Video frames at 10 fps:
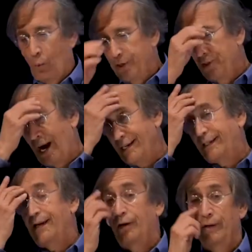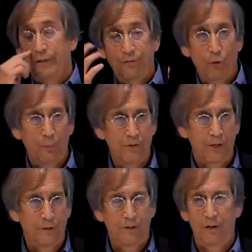When John Kerry, the former
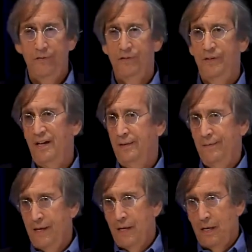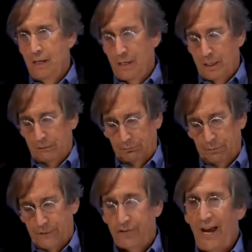Secretary of State,
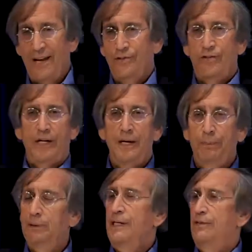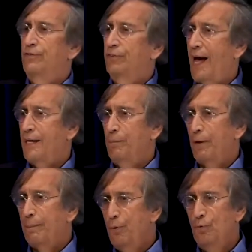says that he believes
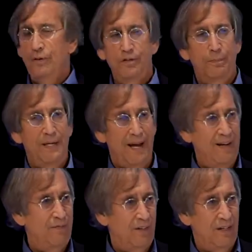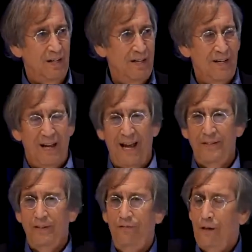Vladimir Putin is behaving
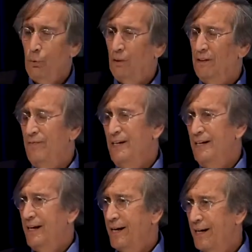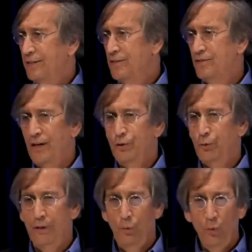as if he were living in a 19th
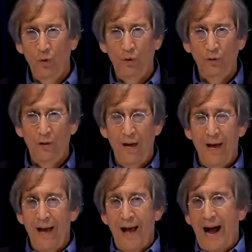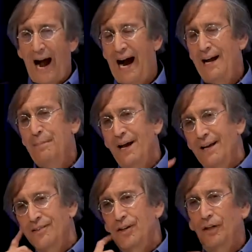century world, I'm
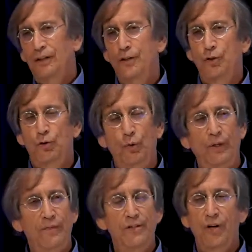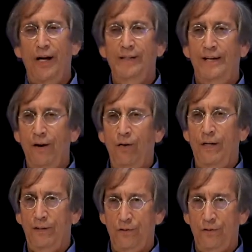not entirely sure even John Kerry